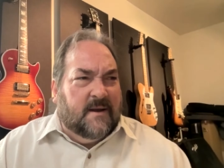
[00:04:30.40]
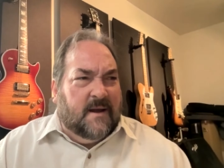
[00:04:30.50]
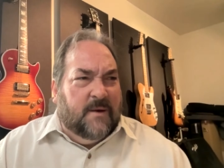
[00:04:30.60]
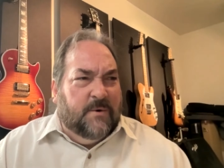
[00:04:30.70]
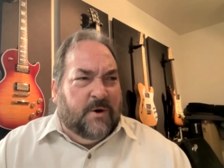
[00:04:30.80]

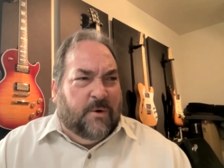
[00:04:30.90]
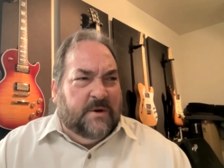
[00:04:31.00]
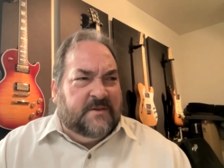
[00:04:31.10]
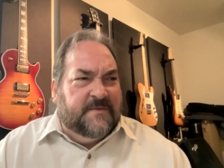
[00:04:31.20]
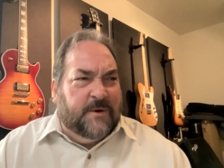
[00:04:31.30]
I would
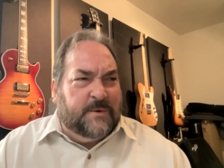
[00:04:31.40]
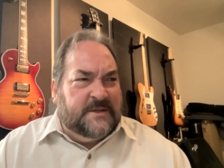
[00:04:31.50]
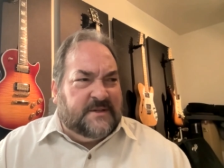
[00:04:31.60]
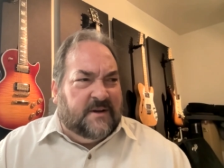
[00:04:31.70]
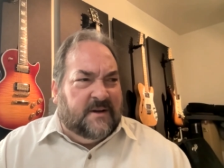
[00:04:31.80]
always
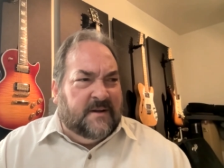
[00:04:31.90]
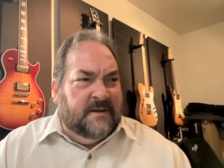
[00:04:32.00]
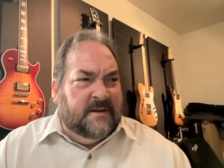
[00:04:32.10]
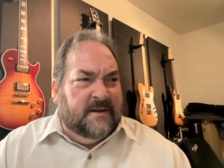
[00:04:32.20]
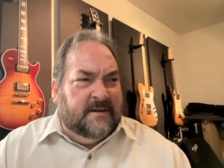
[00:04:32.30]
focus
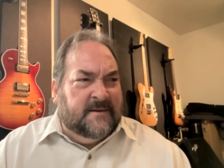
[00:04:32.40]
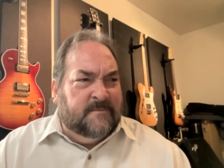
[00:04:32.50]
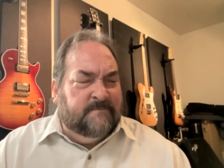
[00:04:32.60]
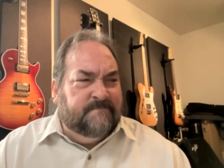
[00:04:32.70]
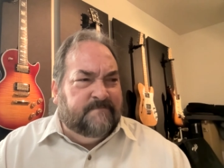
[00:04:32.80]
on
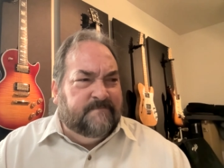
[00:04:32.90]
um,